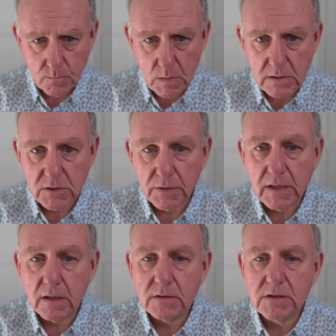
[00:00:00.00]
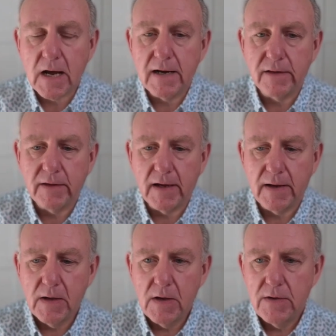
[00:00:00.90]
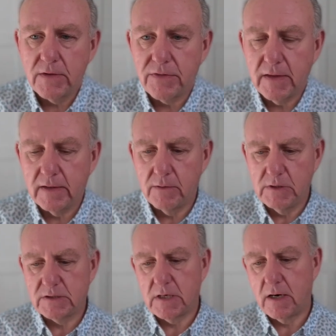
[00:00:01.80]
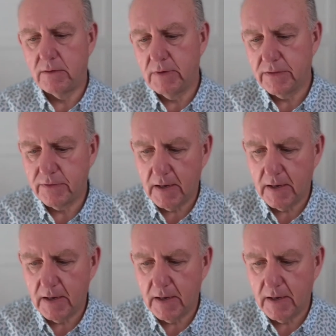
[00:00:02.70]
So here's kind of the thing that we started with,